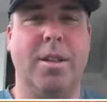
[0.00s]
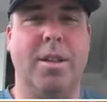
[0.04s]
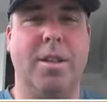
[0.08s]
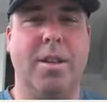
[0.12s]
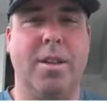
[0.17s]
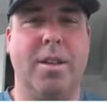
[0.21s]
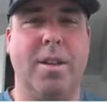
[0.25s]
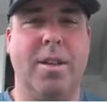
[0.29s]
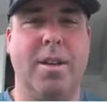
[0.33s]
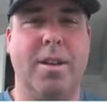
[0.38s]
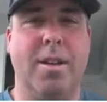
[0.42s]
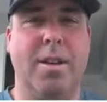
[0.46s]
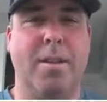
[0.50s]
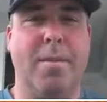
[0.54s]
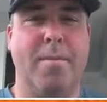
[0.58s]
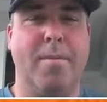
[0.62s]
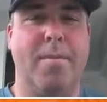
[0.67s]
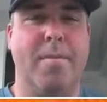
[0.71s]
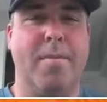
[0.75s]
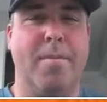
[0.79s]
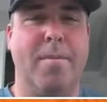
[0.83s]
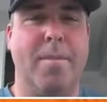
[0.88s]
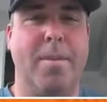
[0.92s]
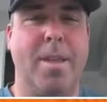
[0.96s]
And um,
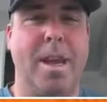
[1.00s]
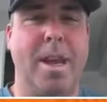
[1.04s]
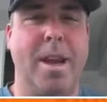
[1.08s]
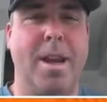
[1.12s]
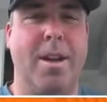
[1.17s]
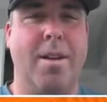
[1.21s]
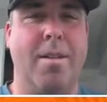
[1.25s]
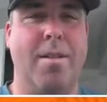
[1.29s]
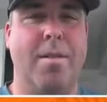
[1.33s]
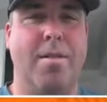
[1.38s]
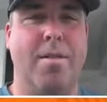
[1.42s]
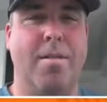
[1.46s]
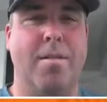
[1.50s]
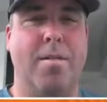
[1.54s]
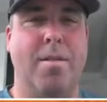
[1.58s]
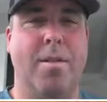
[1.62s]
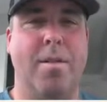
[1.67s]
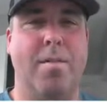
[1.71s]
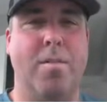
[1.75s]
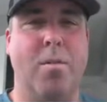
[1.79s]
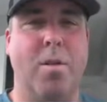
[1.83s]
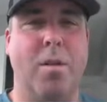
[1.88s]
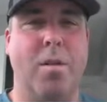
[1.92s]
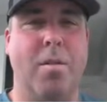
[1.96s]
yeah,
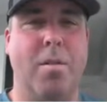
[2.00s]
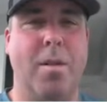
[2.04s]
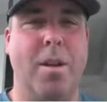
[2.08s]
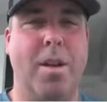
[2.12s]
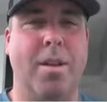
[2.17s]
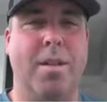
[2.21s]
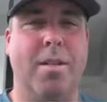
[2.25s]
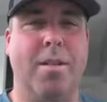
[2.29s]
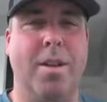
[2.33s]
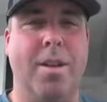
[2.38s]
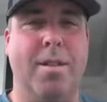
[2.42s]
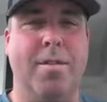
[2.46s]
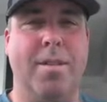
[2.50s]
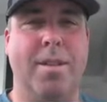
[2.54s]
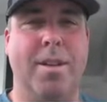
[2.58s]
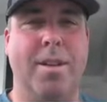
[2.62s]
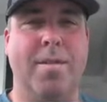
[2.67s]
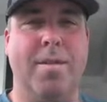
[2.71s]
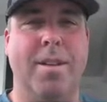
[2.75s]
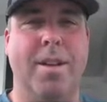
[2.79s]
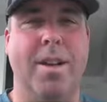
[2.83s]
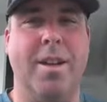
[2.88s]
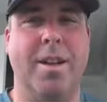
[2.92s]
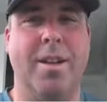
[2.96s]
one more week left
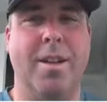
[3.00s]
of it.